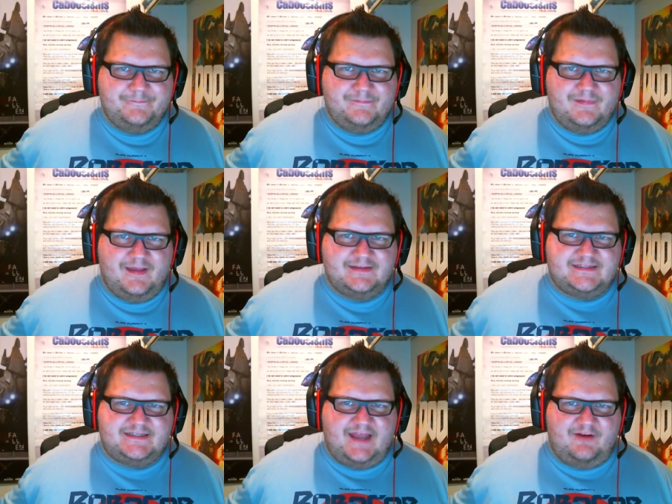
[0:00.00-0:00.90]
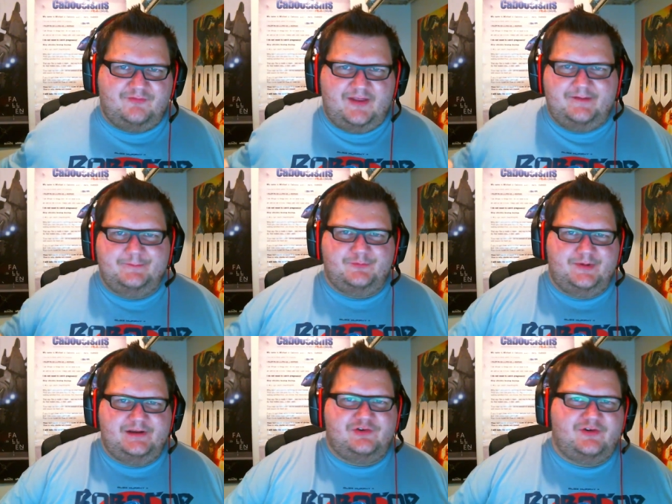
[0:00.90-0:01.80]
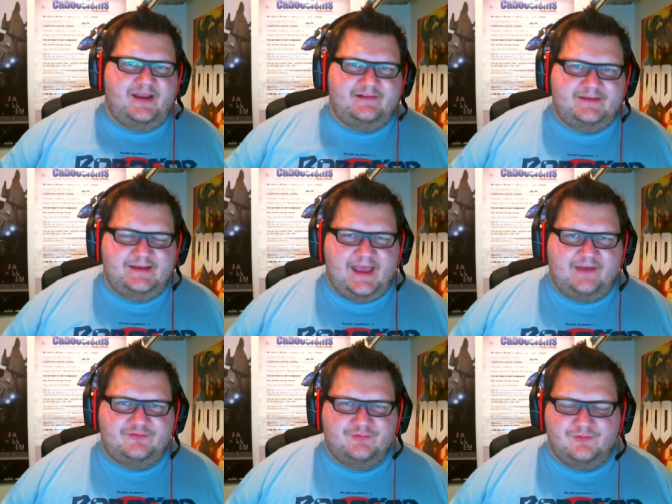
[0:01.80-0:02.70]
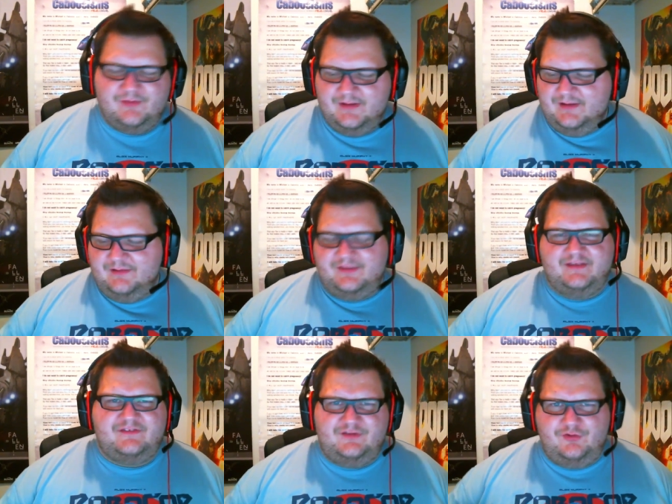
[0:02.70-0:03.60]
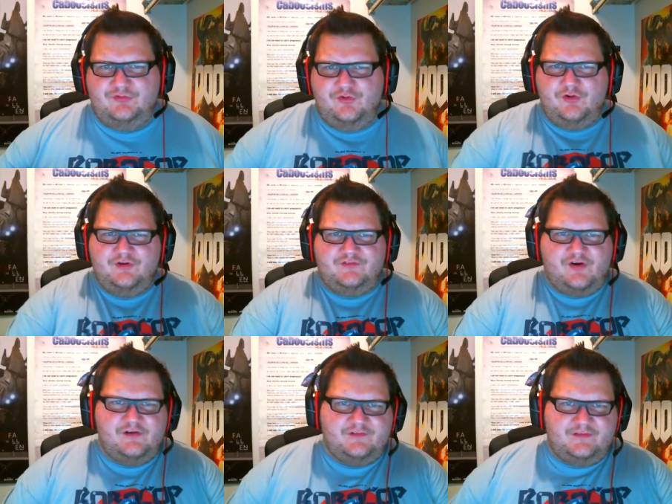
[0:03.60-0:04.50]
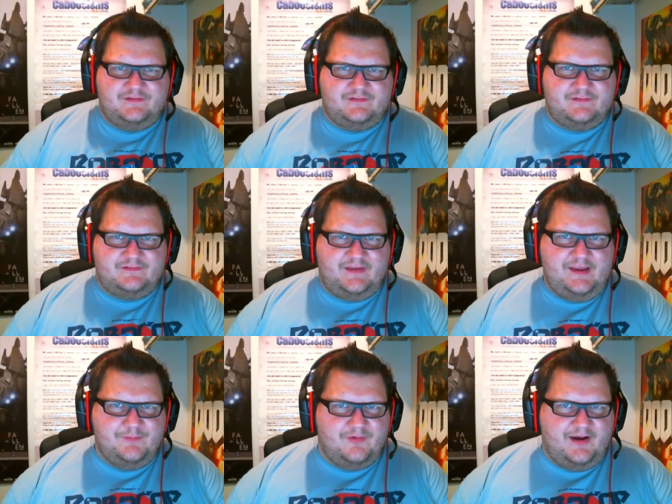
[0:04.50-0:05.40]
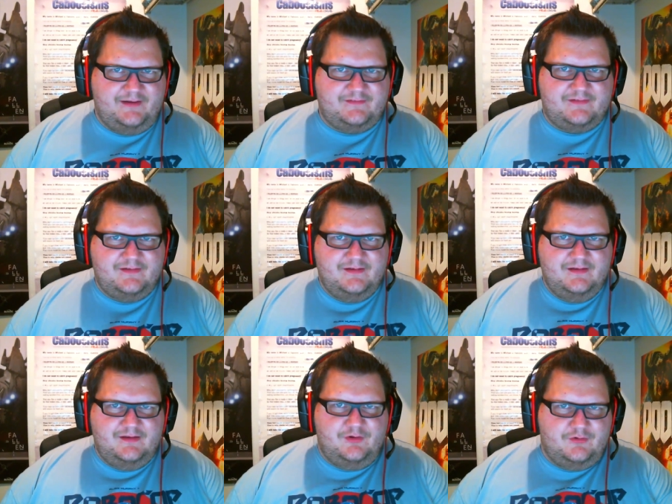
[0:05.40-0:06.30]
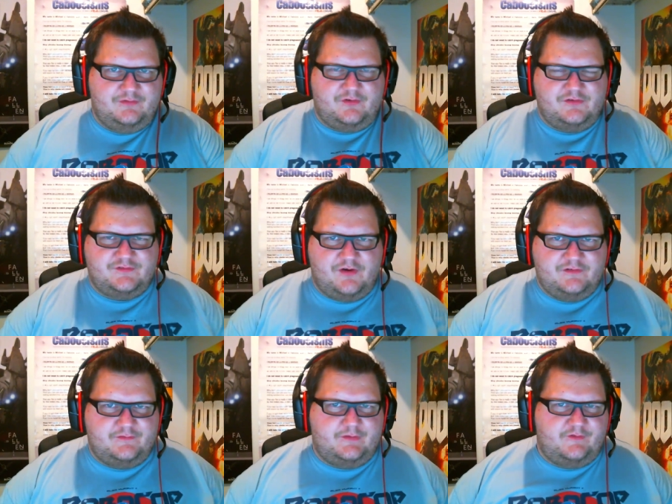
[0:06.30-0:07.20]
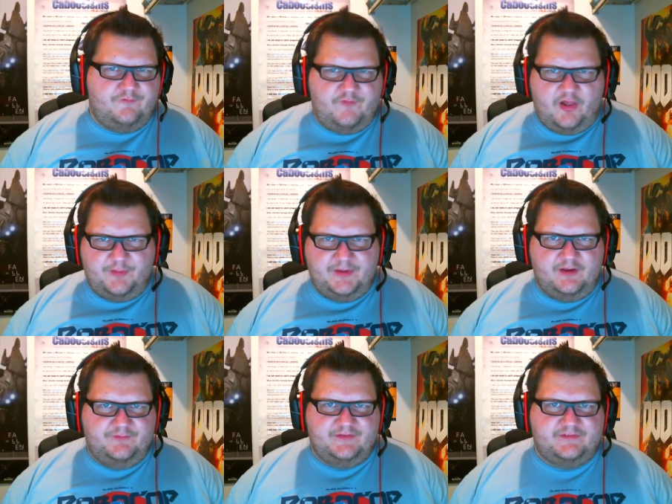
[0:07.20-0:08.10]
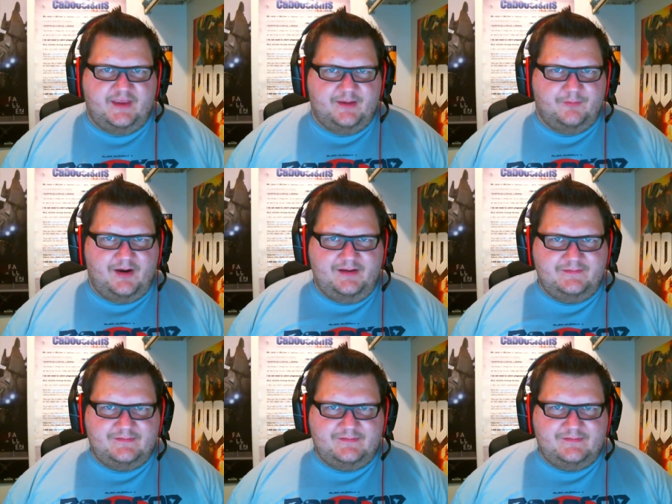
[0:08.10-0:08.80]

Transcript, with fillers: instead of letting them recreate the actual things. You, are in charge of this team, right? You're in charge of the development of this game, right?